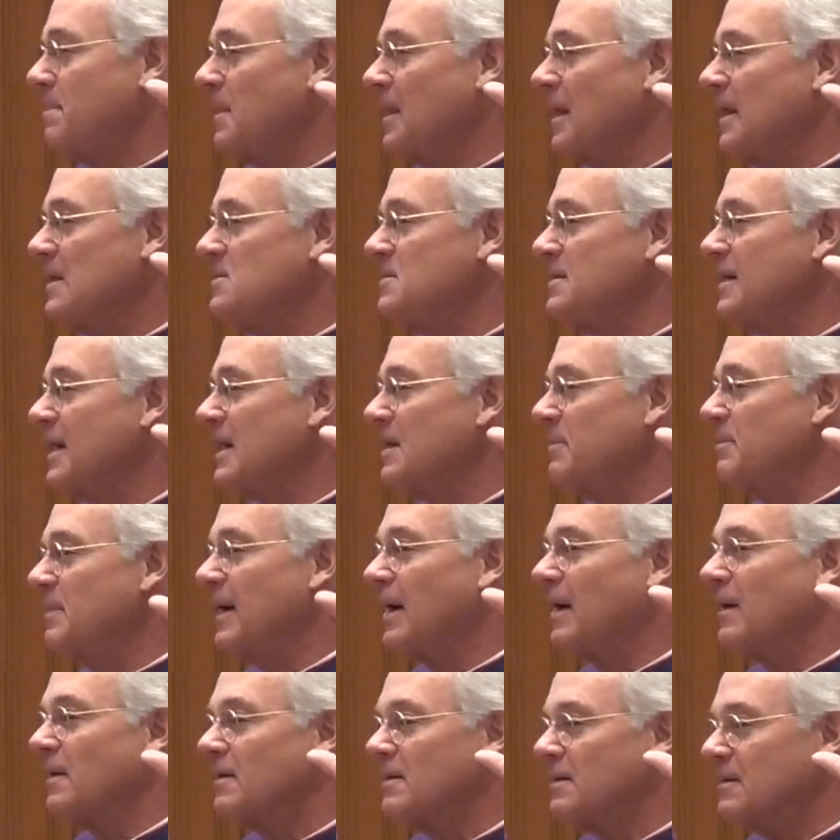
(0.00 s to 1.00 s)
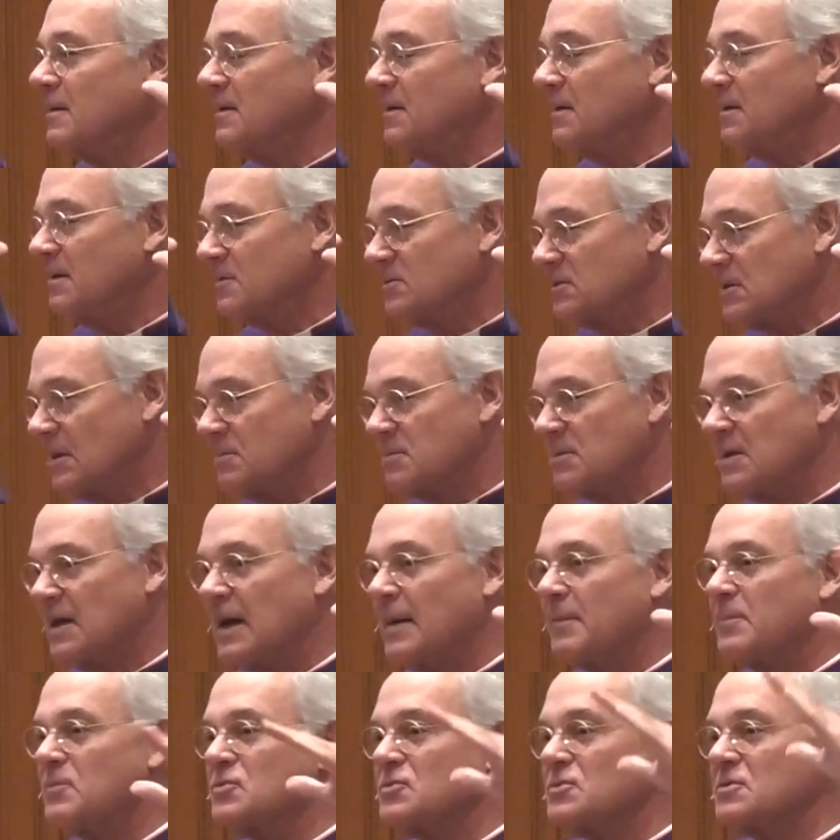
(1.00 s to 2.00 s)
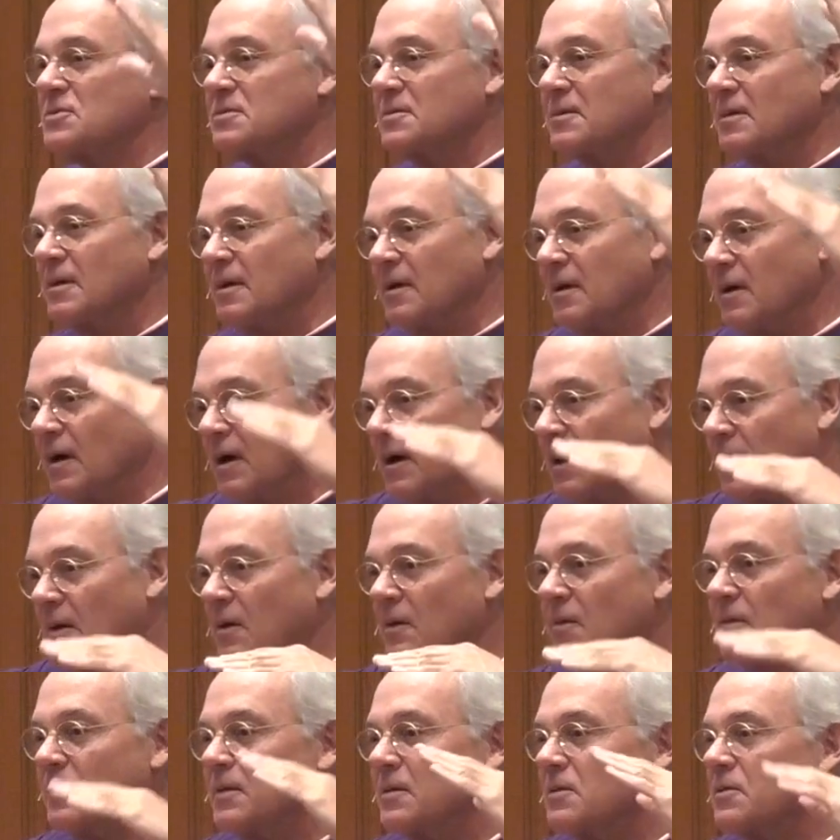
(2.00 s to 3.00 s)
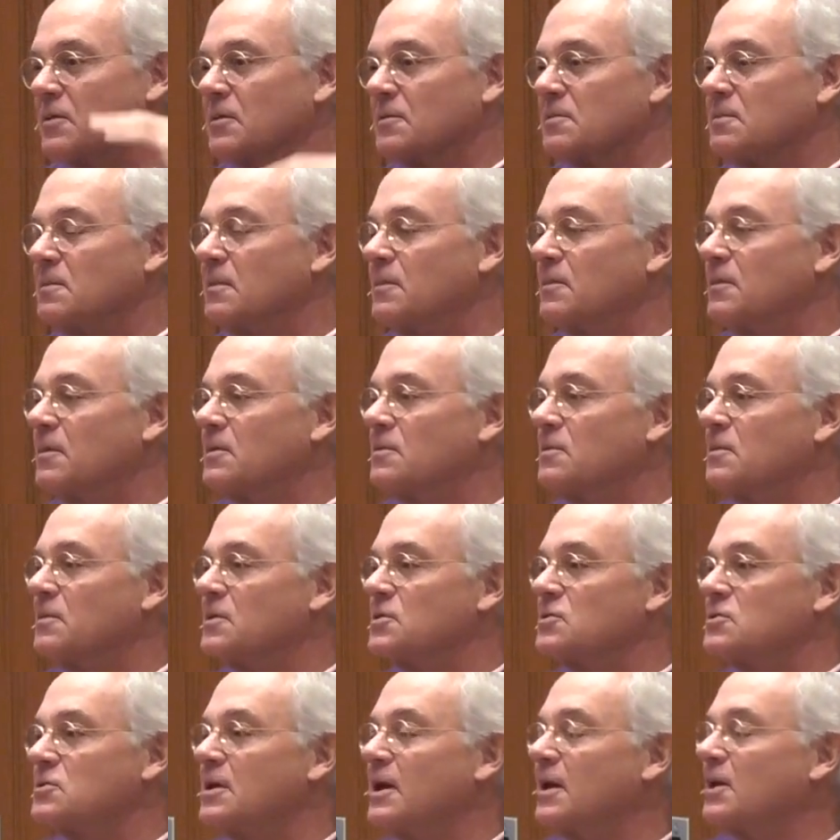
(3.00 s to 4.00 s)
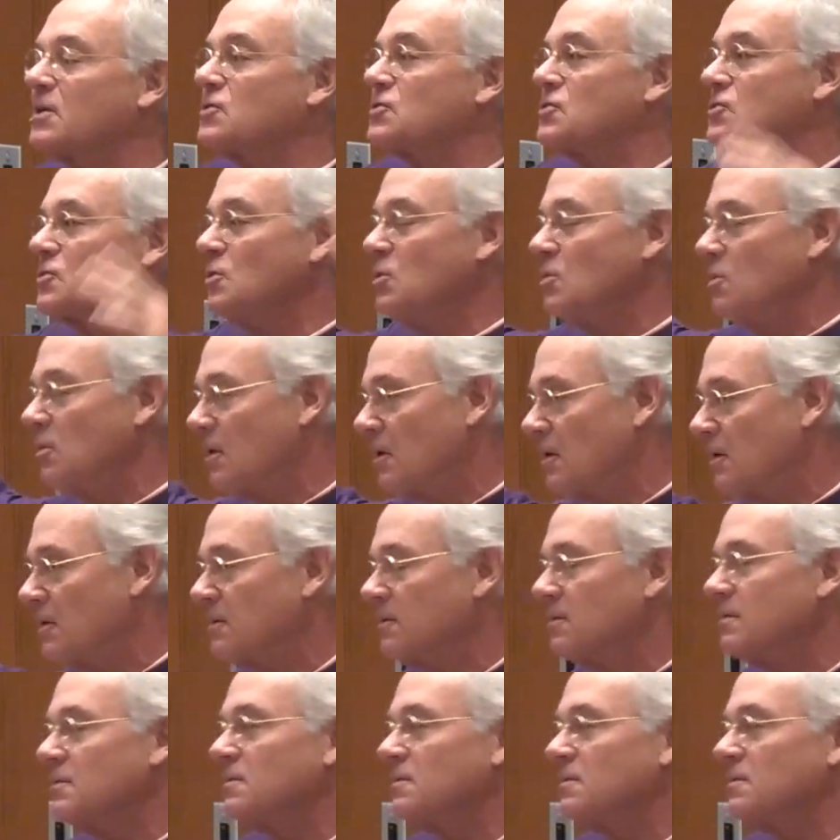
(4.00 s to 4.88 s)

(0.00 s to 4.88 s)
It's not about sometimes the six who are